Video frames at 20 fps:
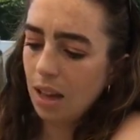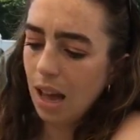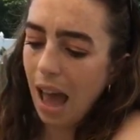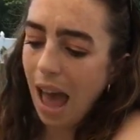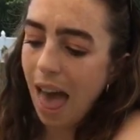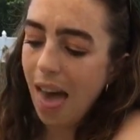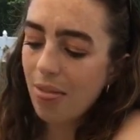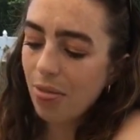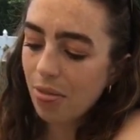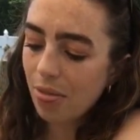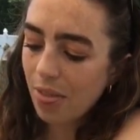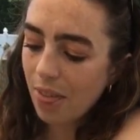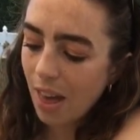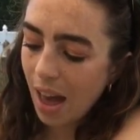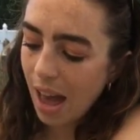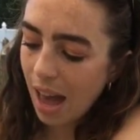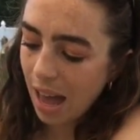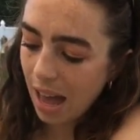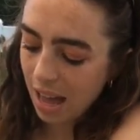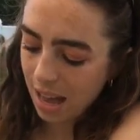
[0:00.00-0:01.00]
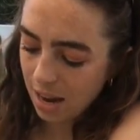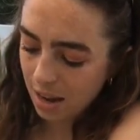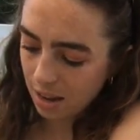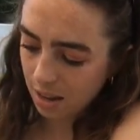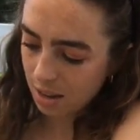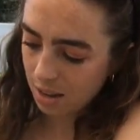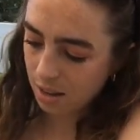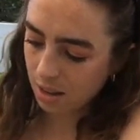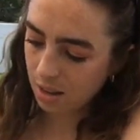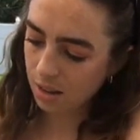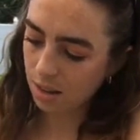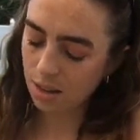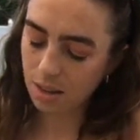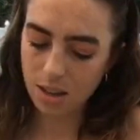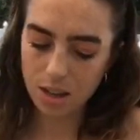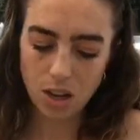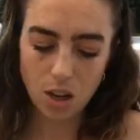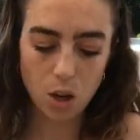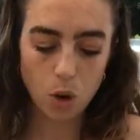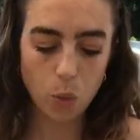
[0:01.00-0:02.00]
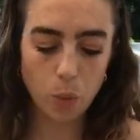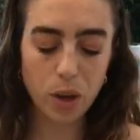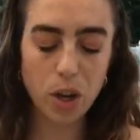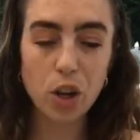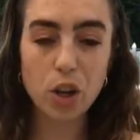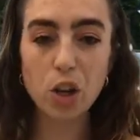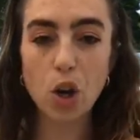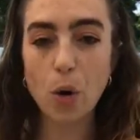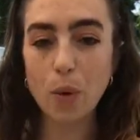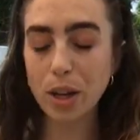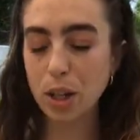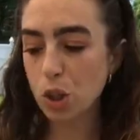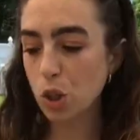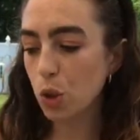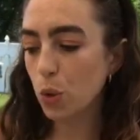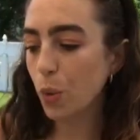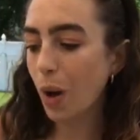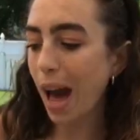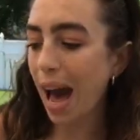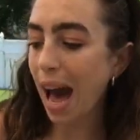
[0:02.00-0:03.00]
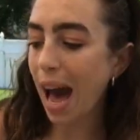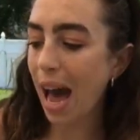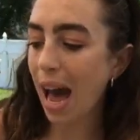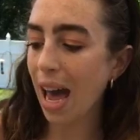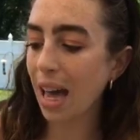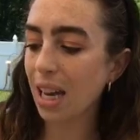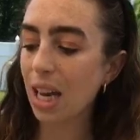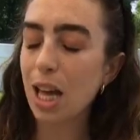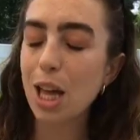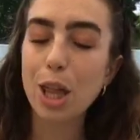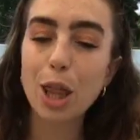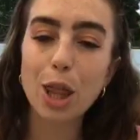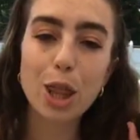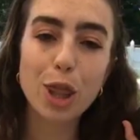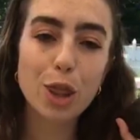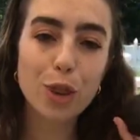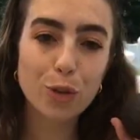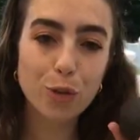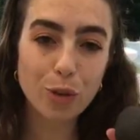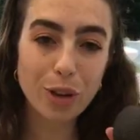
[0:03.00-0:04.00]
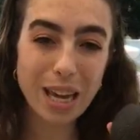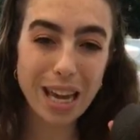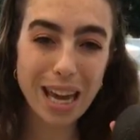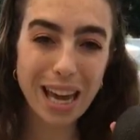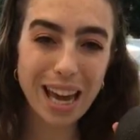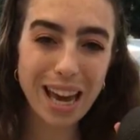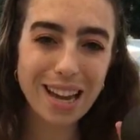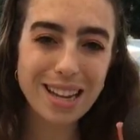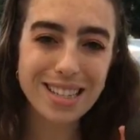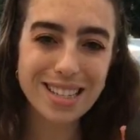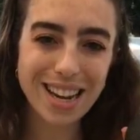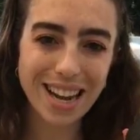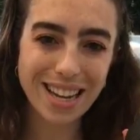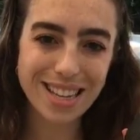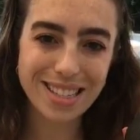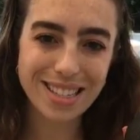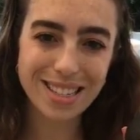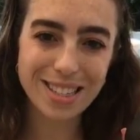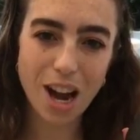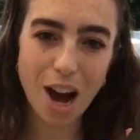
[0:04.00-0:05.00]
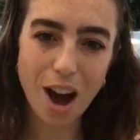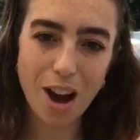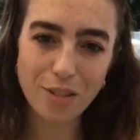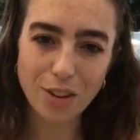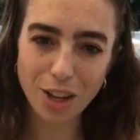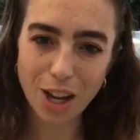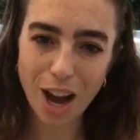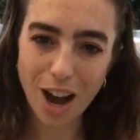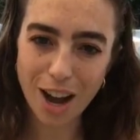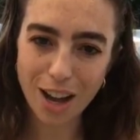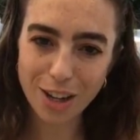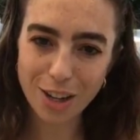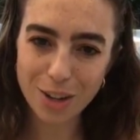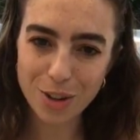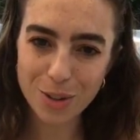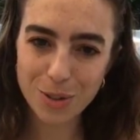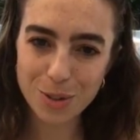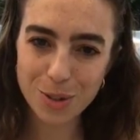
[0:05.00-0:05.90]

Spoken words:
And then we are going to add 3 diced avocados.